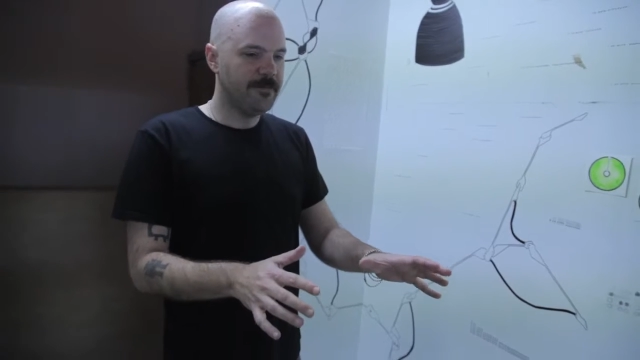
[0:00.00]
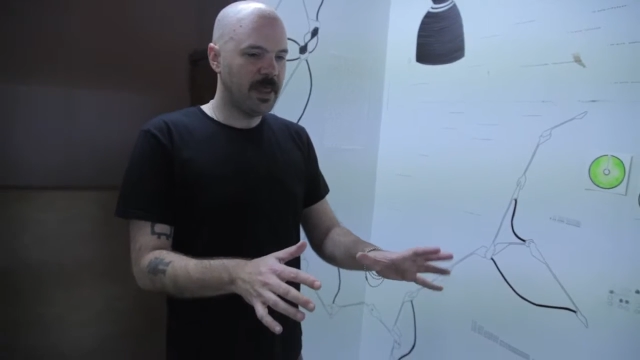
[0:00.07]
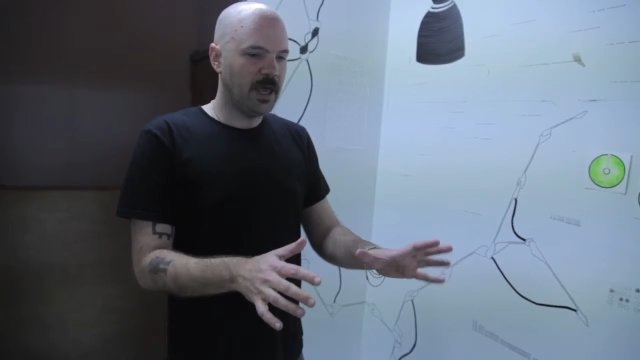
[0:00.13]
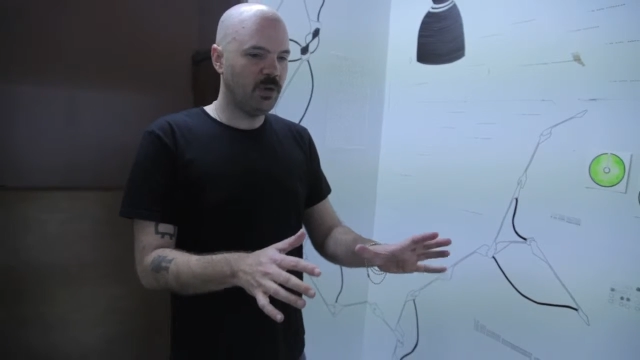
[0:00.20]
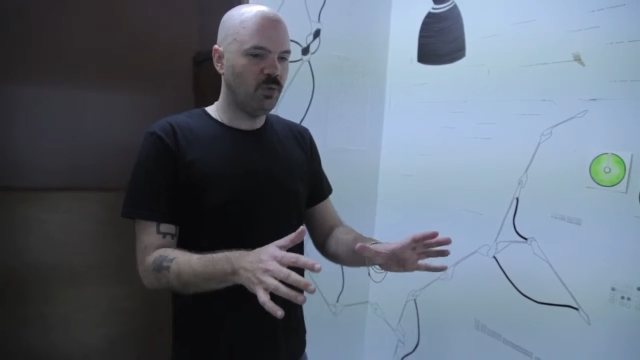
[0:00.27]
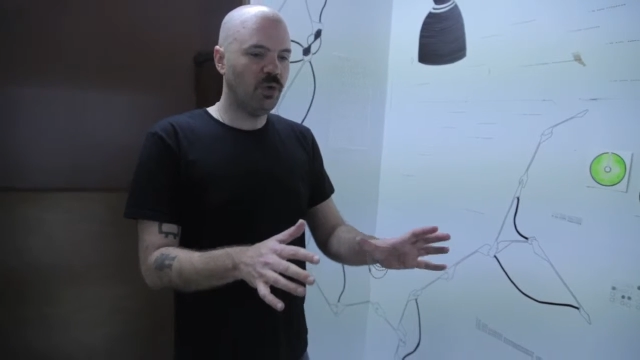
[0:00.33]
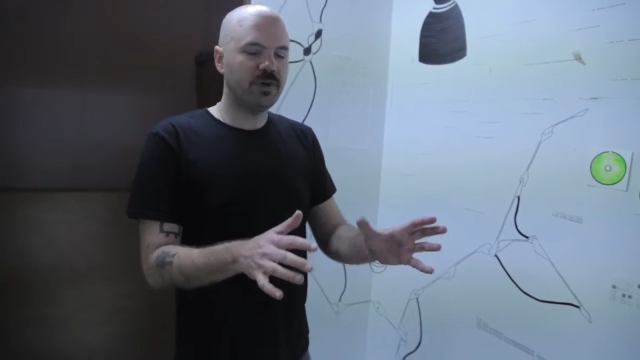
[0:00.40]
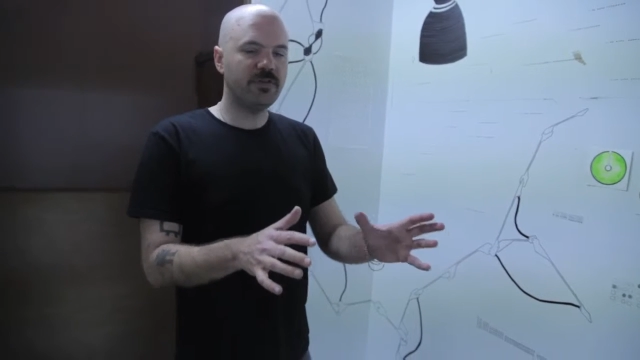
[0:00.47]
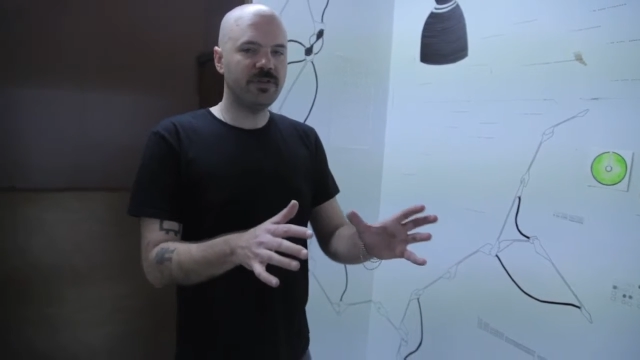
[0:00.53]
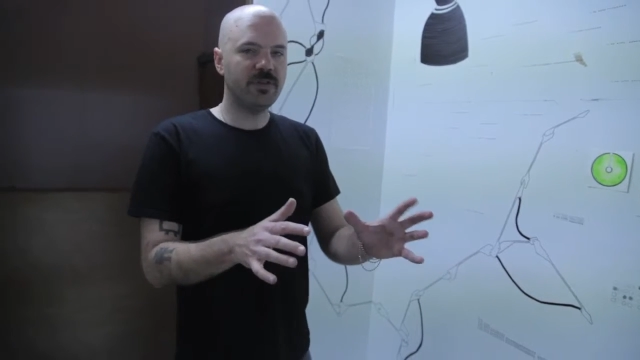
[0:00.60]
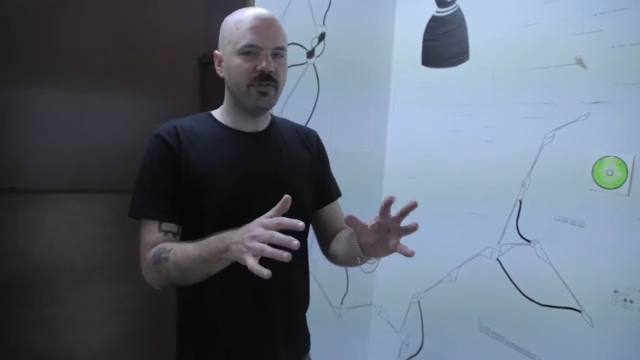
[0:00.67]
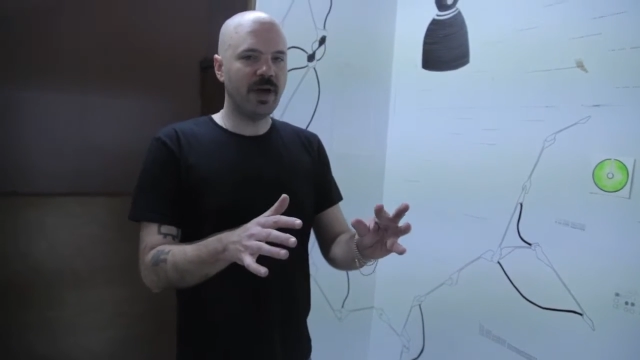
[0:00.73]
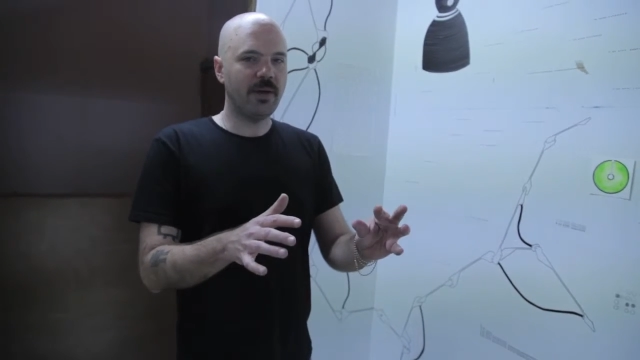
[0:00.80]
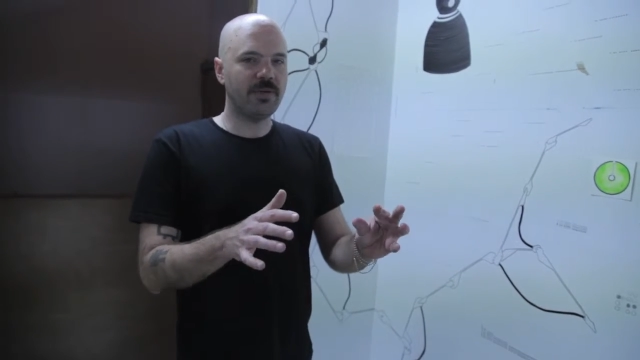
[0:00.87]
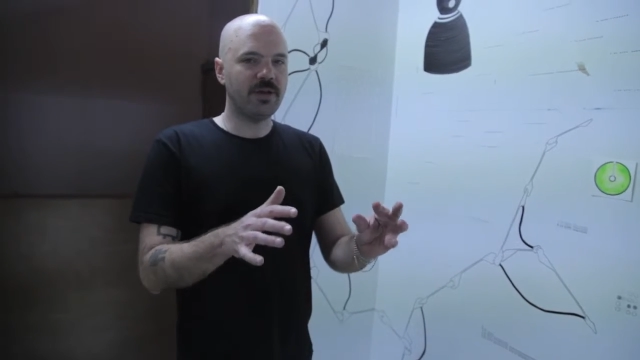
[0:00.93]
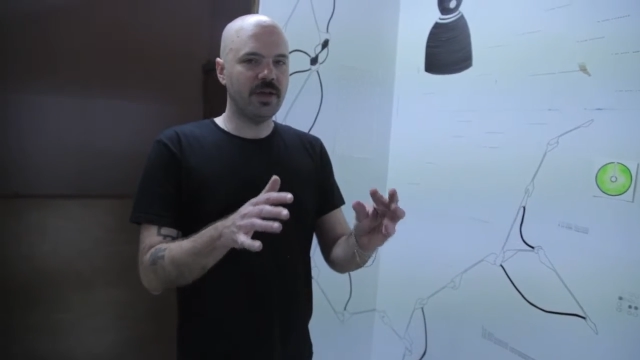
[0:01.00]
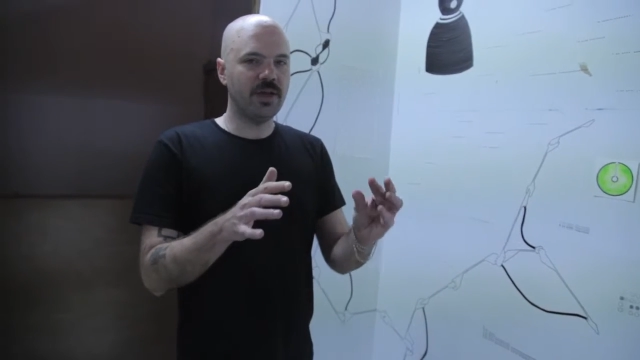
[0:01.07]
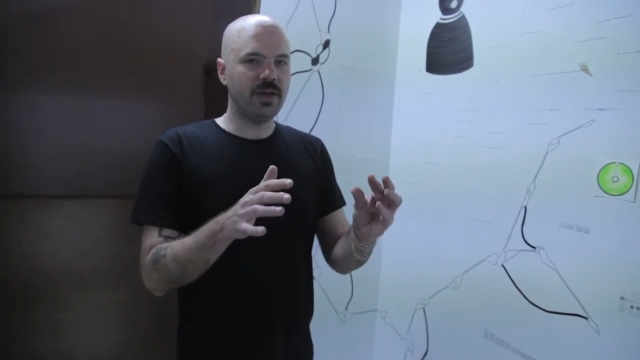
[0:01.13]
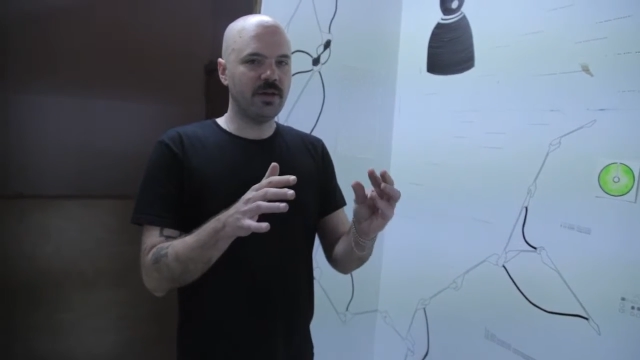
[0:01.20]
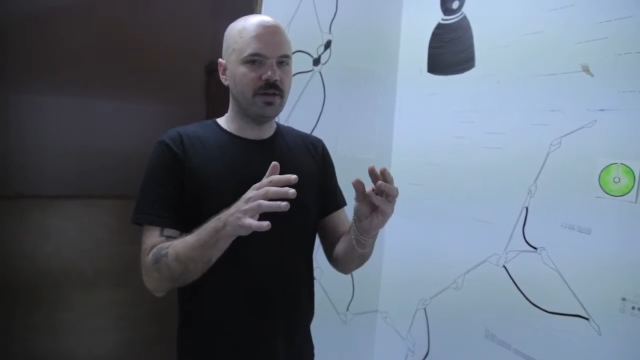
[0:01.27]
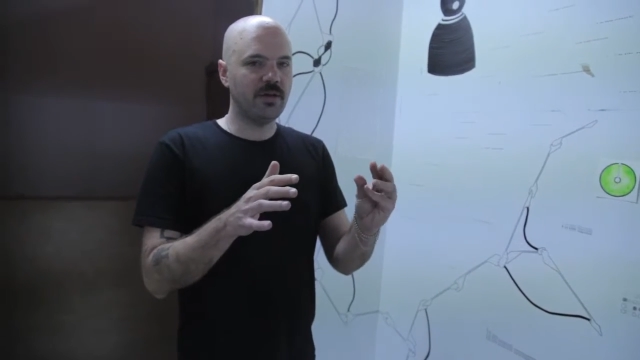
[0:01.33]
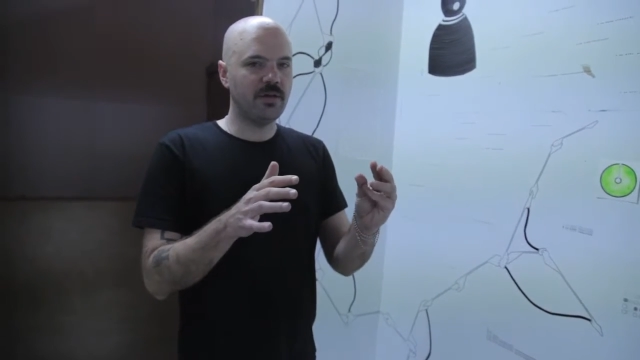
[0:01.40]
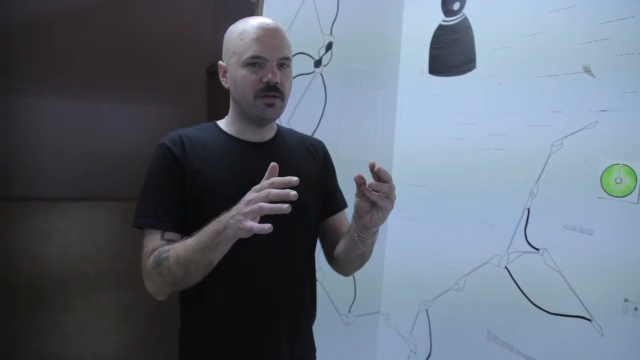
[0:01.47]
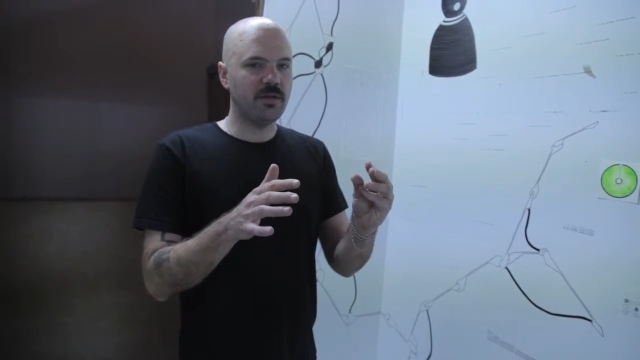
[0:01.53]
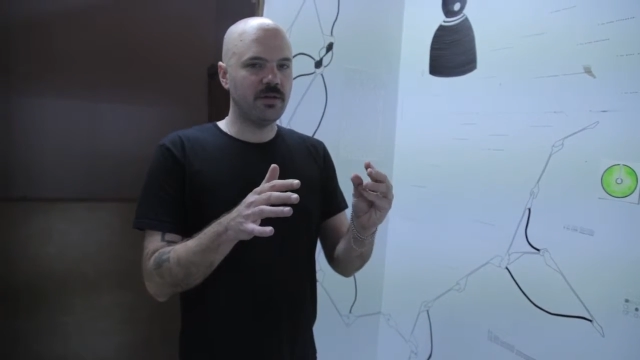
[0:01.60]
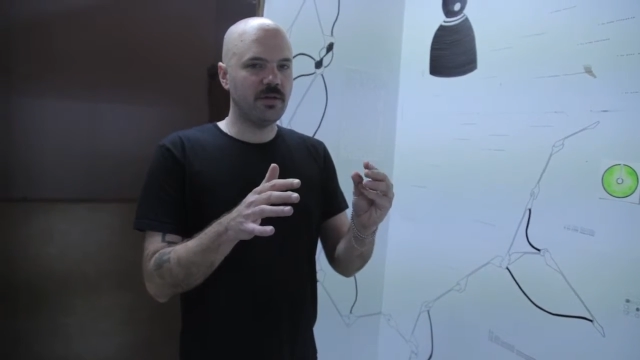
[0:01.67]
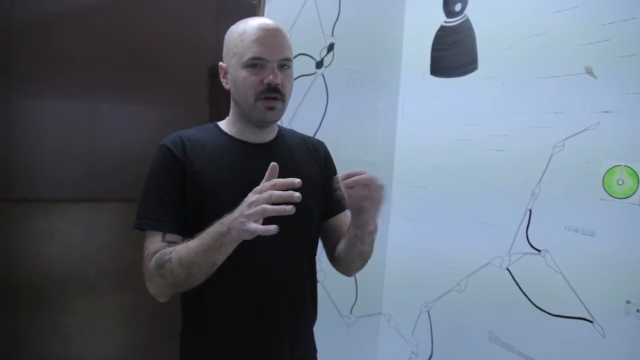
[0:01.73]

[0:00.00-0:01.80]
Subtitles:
and one of them happened to hit